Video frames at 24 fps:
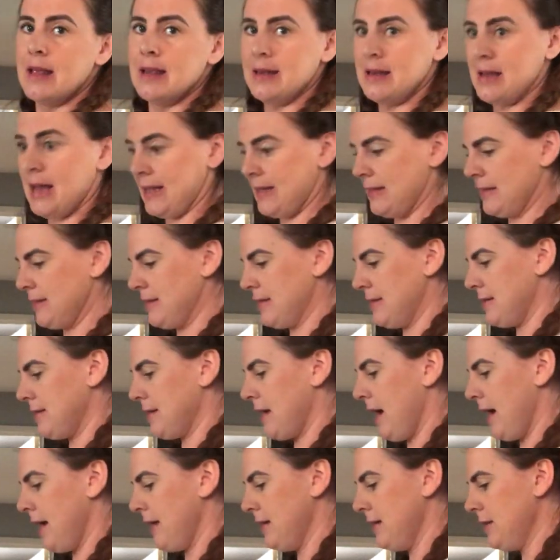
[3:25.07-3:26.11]
nice and
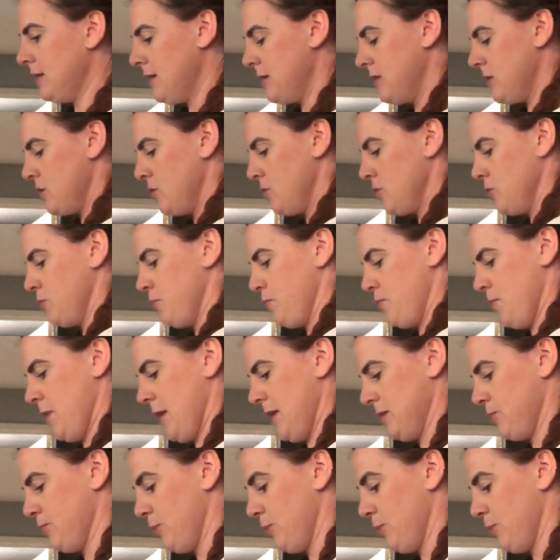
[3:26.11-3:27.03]
tight so his